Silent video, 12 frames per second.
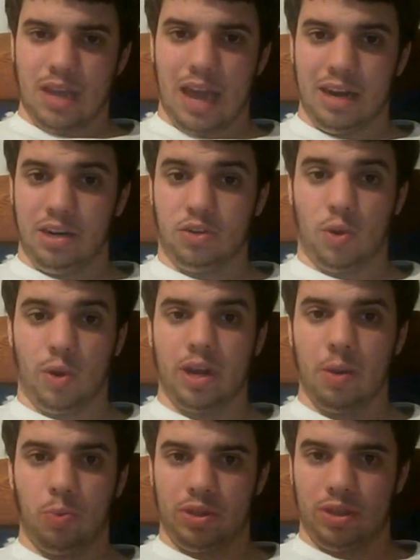and he joined
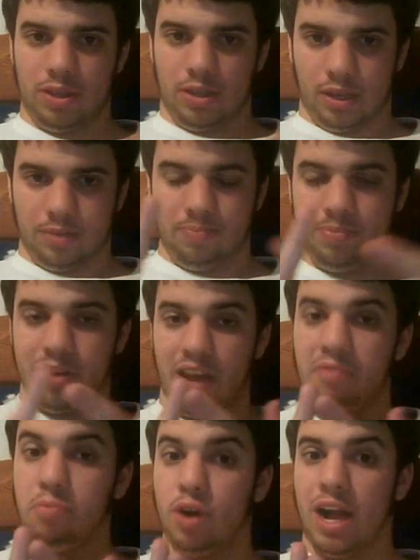up with
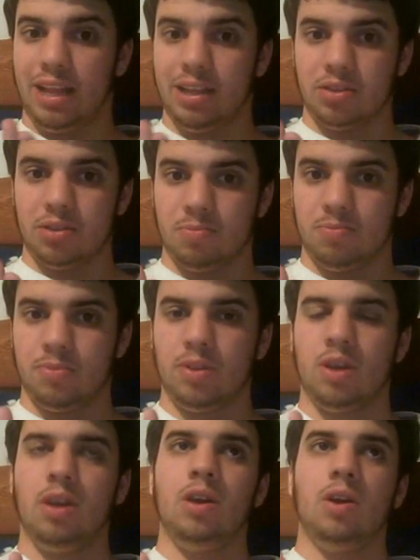Dave Morales,
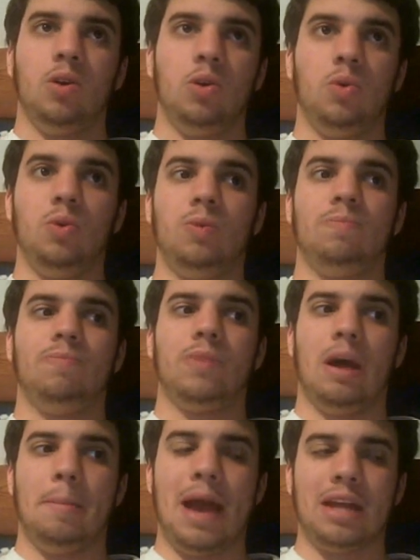who,
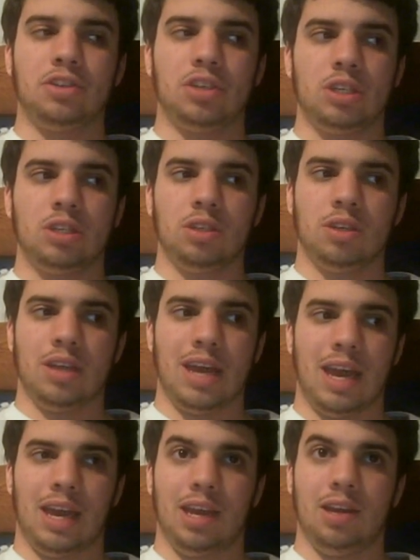imagine
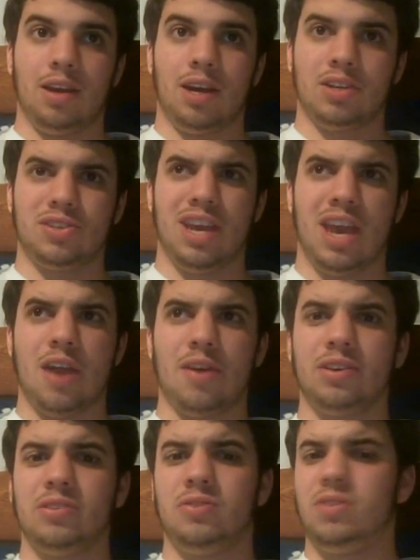a Husky
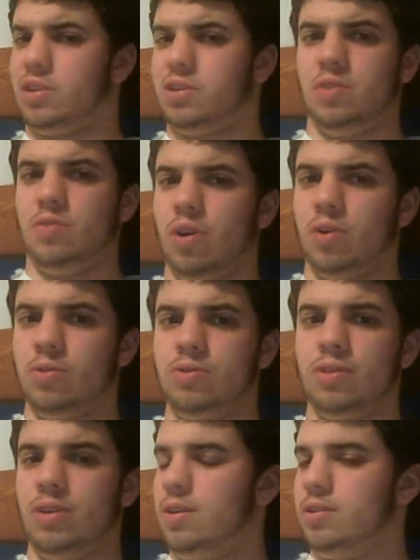Harris, Dusty
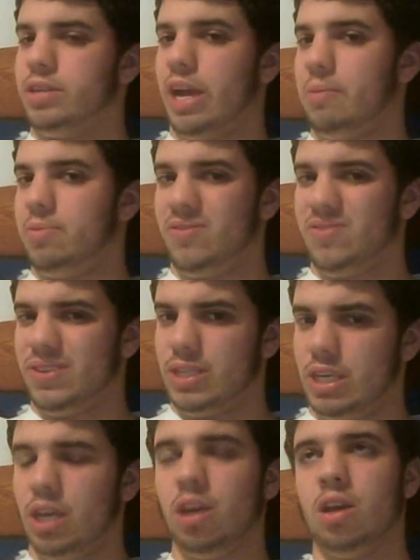Rhodes type
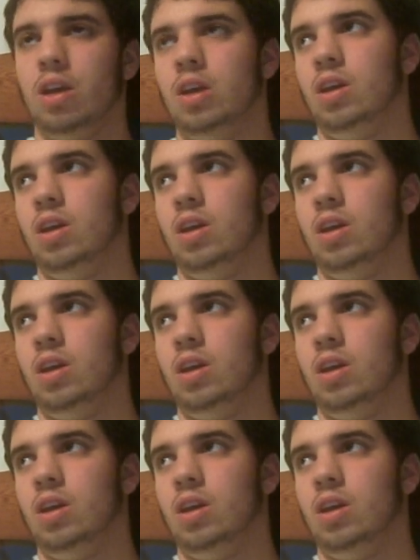physique,